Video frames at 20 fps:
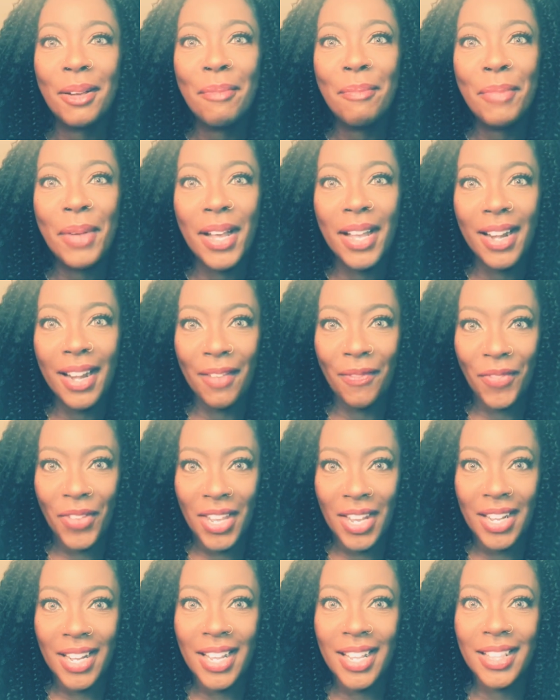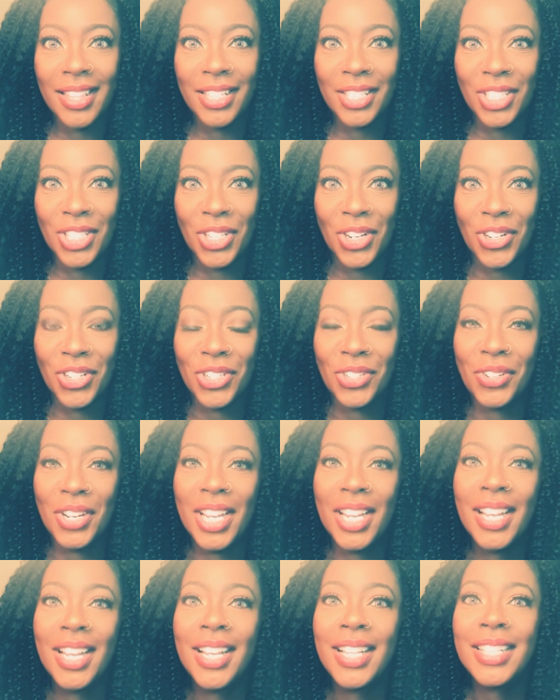but if you need the
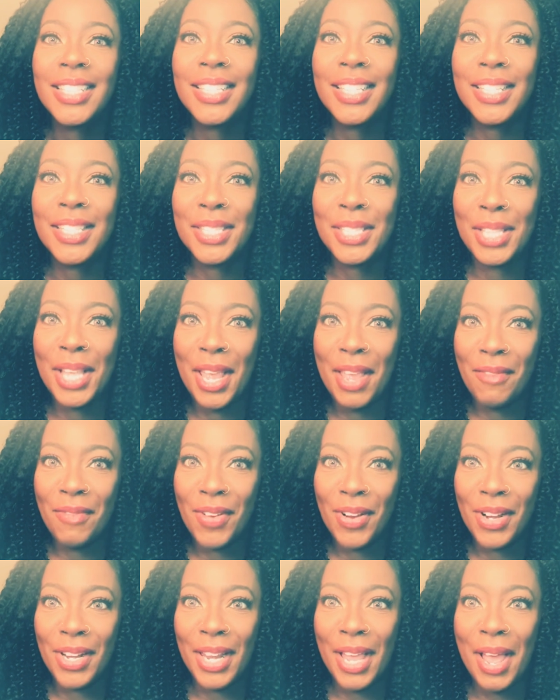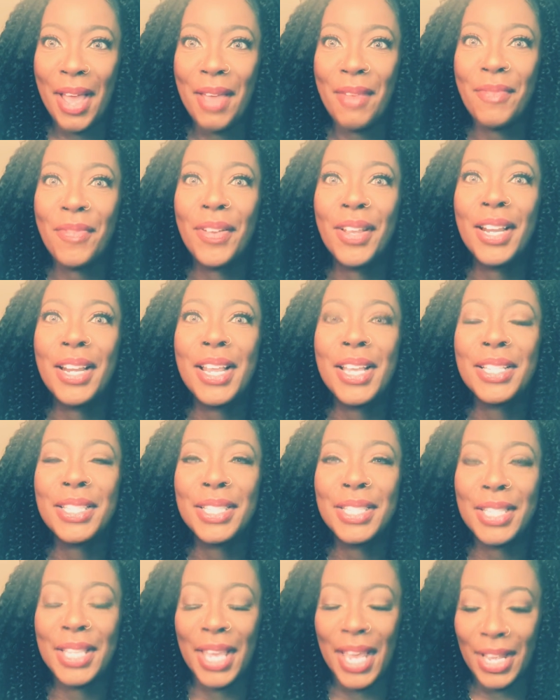surgery to save your life and
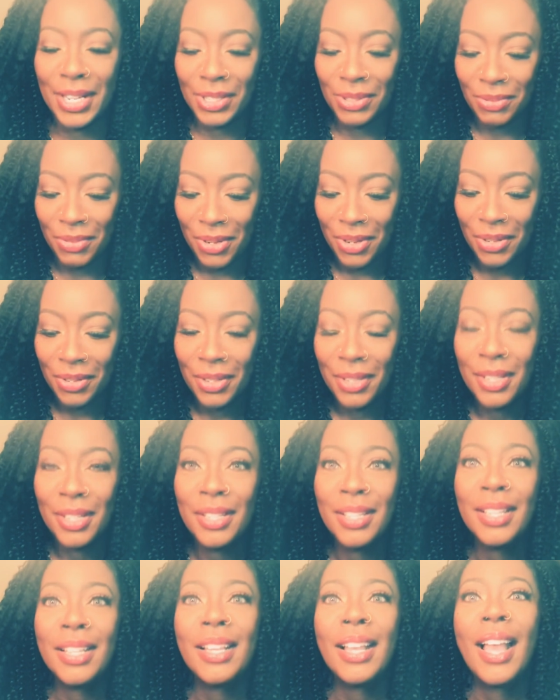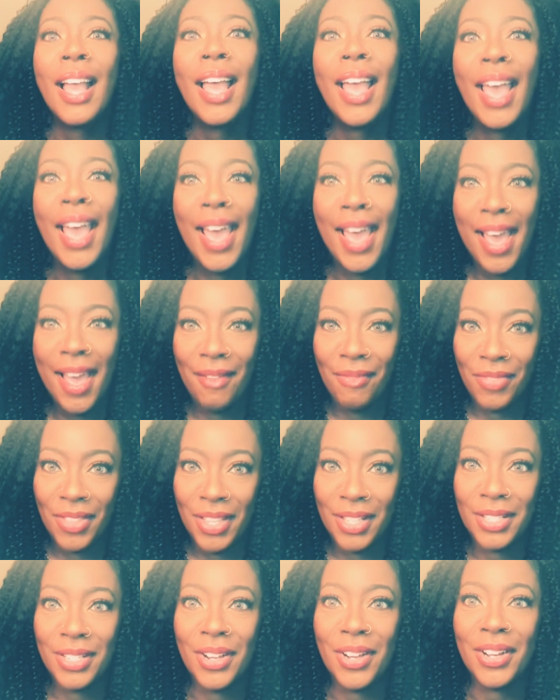it's scheduled, have
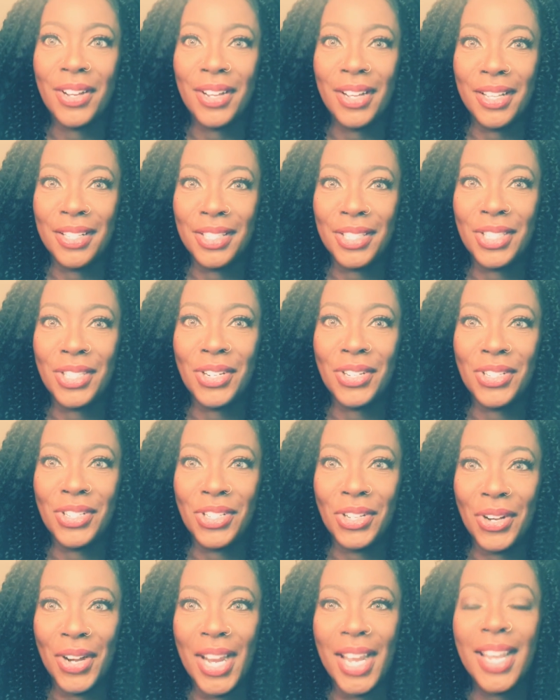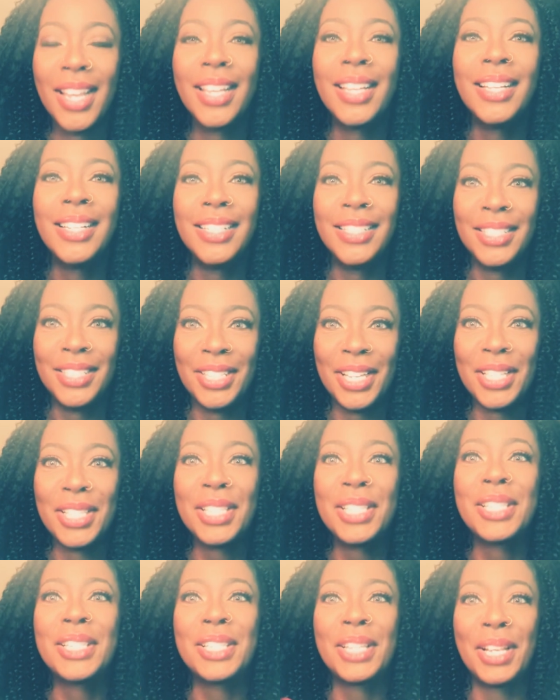the doggone surgery.
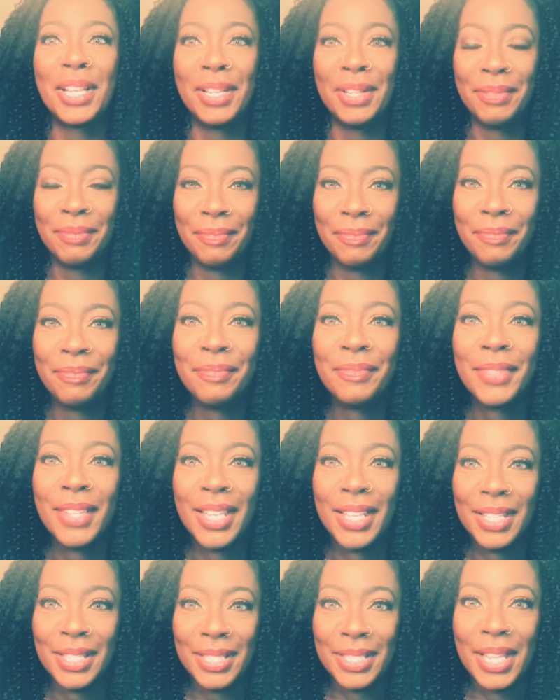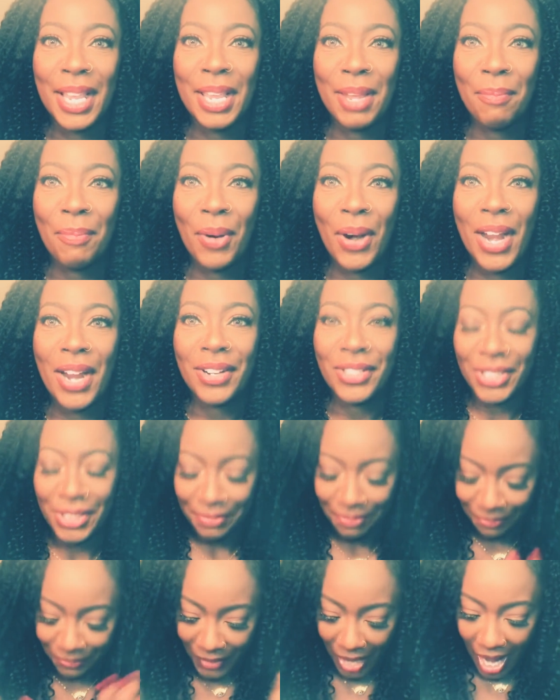Just say your
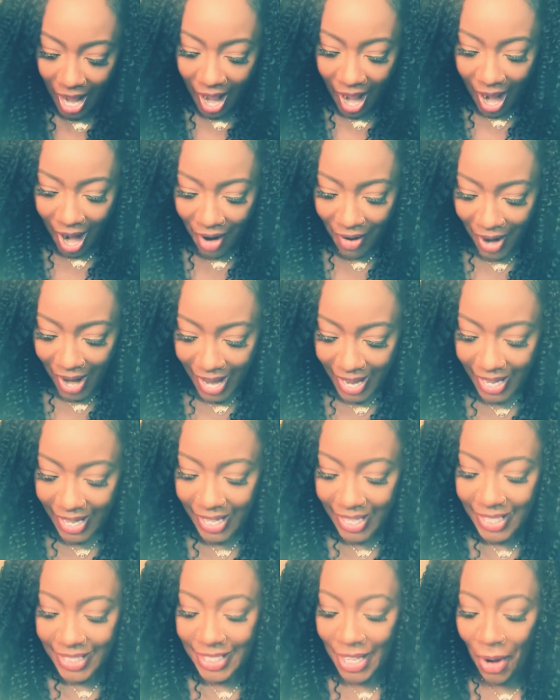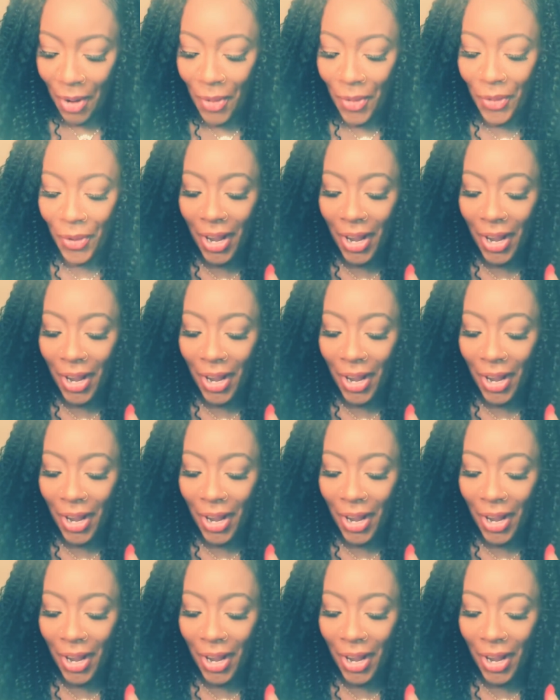prayers. Alrighty, so